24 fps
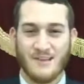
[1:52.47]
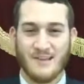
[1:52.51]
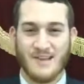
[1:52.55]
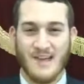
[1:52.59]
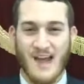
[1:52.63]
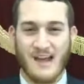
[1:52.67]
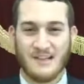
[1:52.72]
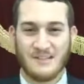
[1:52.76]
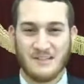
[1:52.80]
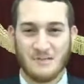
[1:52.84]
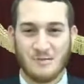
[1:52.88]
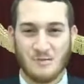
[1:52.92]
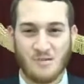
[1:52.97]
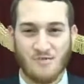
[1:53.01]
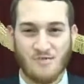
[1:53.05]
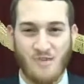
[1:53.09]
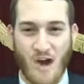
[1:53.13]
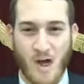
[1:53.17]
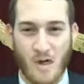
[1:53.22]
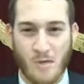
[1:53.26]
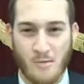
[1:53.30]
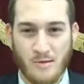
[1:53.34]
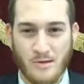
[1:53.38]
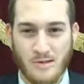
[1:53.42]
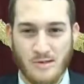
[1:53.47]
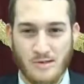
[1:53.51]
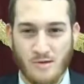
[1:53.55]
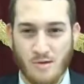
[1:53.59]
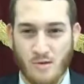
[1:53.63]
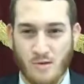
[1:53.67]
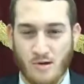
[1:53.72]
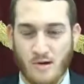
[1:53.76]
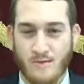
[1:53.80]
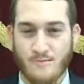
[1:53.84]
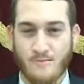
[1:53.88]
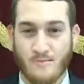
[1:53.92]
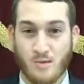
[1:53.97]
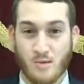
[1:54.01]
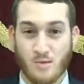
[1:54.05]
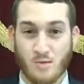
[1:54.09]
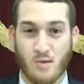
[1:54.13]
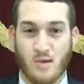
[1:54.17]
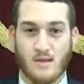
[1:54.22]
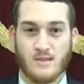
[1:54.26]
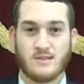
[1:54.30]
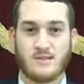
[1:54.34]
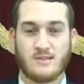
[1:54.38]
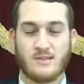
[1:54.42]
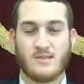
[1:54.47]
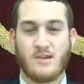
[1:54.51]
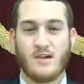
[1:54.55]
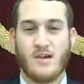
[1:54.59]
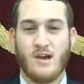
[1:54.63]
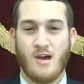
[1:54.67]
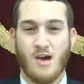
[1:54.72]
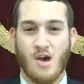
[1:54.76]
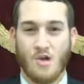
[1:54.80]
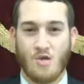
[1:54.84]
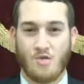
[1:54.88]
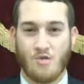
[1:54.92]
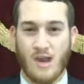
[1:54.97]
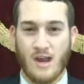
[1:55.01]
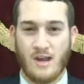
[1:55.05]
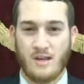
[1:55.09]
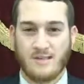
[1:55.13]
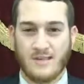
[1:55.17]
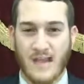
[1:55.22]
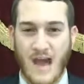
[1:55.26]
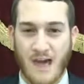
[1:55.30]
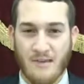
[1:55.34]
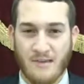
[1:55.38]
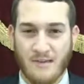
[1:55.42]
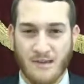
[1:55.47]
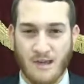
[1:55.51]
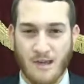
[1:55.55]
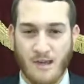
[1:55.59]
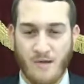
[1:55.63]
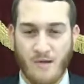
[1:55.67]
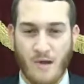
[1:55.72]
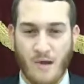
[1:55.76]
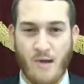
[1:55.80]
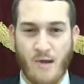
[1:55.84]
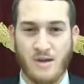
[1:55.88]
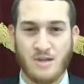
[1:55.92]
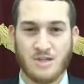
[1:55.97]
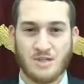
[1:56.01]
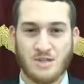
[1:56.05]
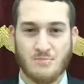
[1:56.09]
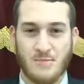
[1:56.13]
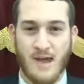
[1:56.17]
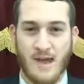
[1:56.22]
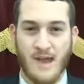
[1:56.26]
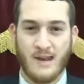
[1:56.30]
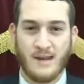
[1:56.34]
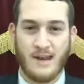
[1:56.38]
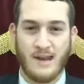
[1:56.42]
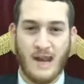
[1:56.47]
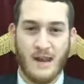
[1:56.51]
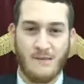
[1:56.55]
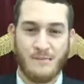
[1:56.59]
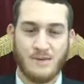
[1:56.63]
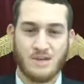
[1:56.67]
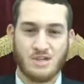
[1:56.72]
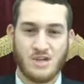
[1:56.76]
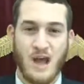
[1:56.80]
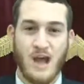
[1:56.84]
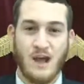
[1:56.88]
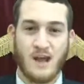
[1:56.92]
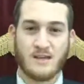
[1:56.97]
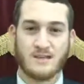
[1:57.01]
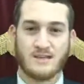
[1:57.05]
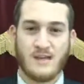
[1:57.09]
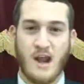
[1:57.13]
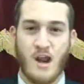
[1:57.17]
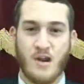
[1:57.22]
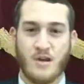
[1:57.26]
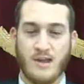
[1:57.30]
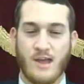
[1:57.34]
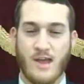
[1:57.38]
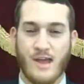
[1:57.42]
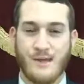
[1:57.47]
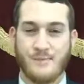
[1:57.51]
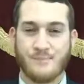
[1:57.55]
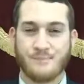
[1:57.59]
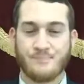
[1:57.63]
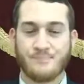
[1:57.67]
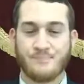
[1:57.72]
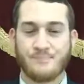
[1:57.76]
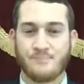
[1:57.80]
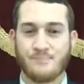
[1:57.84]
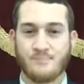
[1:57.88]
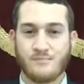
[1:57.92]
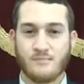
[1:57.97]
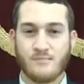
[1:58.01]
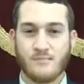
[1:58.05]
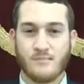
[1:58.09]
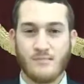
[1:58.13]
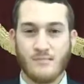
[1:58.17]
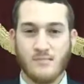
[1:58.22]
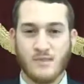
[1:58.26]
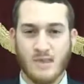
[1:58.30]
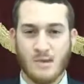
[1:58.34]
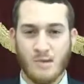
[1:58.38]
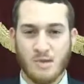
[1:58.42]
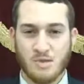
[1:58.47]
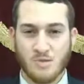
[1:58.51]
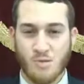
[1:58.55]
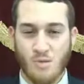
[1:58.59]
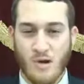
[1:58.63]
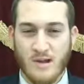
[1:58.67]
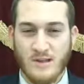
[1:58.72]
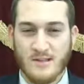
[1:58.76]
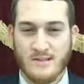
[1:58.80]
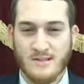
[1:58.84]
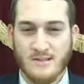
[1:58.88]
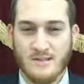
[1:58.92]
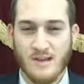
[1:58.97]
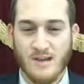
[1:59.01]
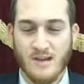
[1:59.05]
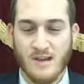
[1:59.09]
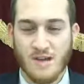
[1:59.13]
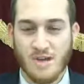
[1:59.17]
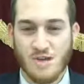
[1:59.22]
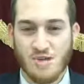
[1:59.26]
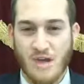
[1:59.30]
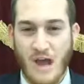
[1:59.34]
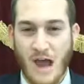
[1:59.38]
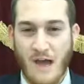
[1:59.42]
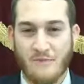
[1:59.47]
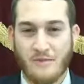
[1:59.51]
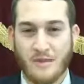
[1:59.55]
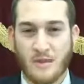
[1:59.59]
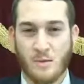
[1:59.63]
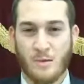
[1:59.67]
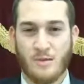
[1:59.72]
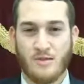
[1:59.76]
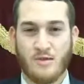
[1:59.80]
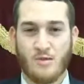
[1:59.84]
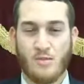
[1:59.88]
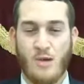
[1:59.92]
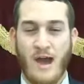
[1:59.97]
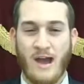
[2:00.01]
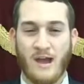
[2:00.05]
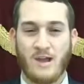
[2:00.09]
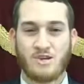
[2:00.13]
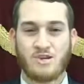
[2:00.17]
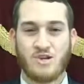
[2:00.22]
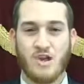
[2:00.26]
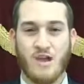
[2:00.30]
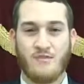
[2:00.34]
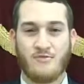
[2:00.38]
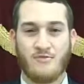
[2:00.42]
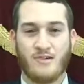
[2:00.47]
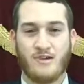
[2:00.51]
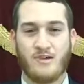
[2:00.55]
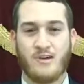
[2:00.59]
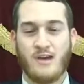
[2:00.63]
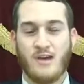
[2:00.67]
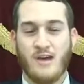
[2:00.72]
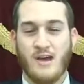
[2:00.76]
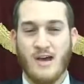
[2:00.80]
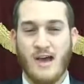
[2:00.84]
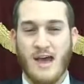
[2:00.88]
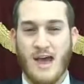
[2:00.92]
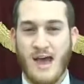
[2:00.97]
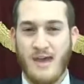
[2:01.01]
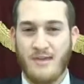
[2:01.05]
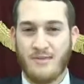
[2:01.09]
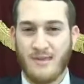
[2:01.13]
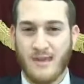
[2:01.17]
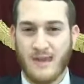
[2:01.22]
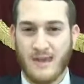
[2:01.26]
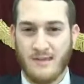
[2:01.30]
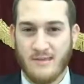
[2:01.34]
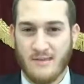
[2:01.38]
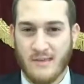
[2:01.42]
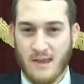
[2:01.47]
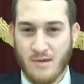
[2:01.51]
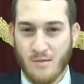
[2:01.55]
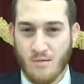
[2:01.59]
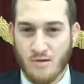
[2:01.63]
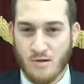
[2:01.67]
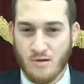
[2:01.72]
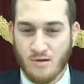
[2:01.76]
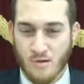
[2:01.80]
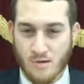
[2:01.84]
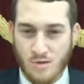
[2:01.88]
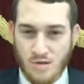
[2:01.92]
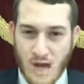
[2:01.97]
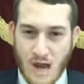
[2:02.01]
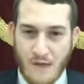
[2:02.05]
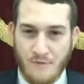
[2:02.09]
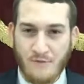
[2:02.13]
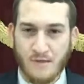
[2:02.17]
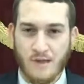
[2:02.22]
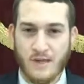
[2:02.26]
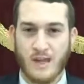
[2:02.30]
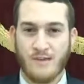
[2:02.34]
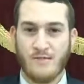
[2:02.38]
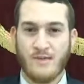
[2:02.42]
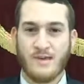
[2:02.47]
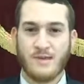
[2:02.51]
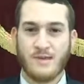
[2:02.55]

He answered with the following story. There was once a great tzaddik, a great righteous man named the Shagas Aryeh. He was once traveling with a wagon driver, and they're traveling, and